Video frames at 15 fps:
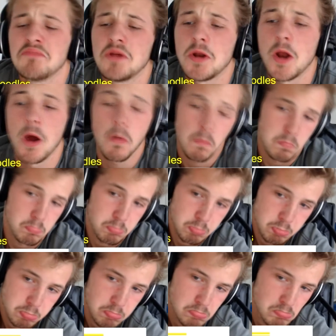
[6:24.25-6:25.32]

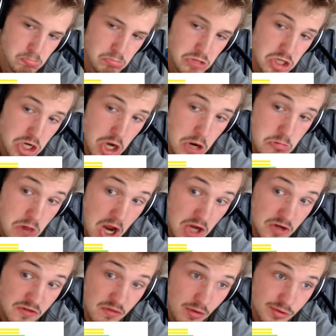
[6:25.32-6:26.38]
know, I
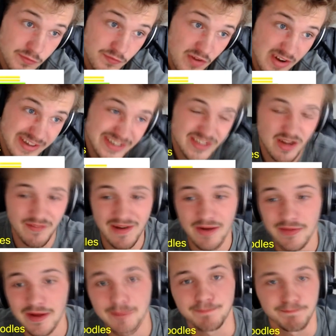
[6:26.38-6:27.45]
could throw some funky stuff
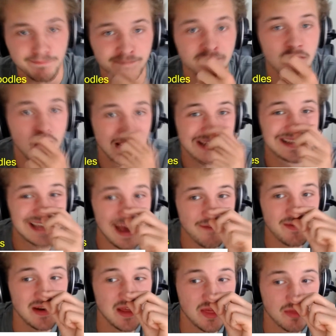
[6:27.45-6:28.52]
out there. I could
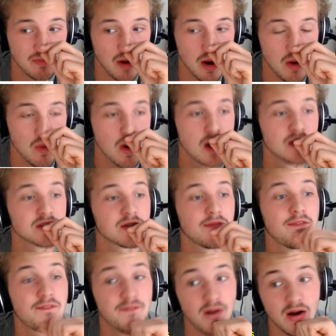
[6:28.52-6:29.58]
definitely throw
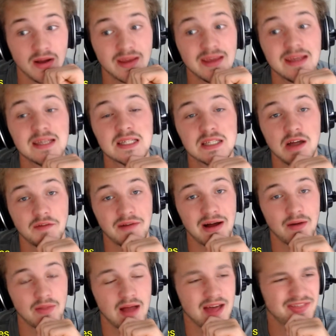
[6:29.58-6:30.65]
some funky stuff
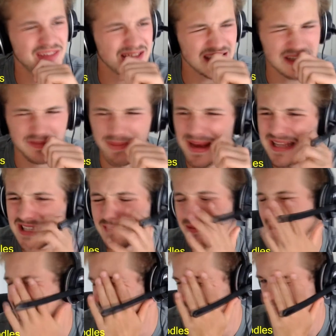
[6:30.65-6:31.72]
out there. I think it's Pain
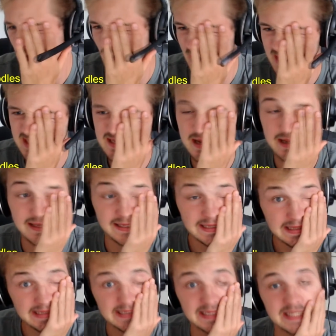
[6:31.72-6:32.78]
Spit and Morning Sun and
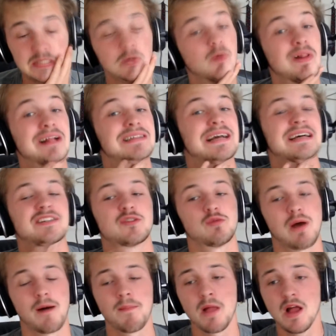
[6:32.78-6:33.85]
Synthesis and all that jazz as
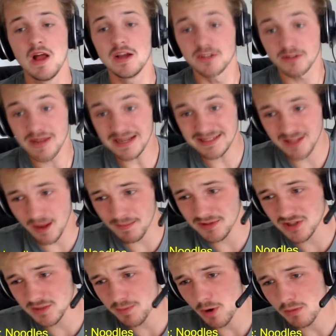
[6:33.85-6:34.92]
well. So next up,
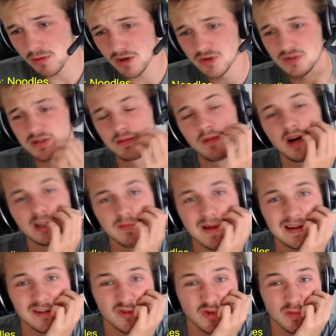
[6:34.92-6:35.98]
this is a Pokemon used in the March
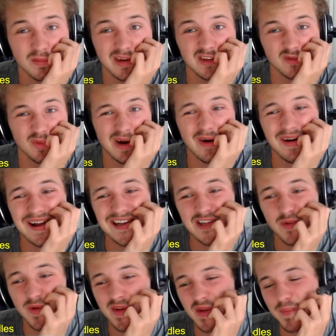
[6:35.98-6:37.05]
Madness tournament as well. I
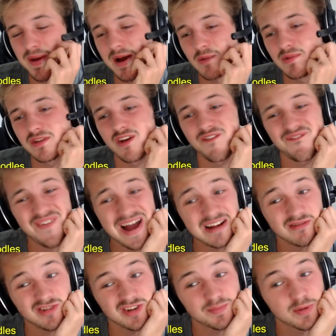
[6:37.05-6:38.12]
actually wanted to pair it with
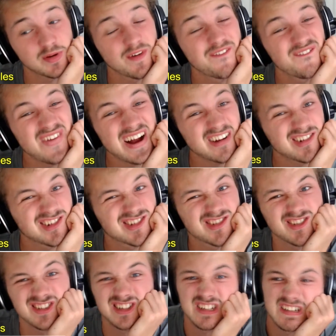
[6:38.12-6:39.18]
Cofagrigus, but Cofagrigus
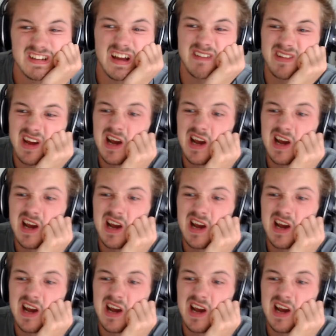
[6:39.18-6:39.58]
got sniped,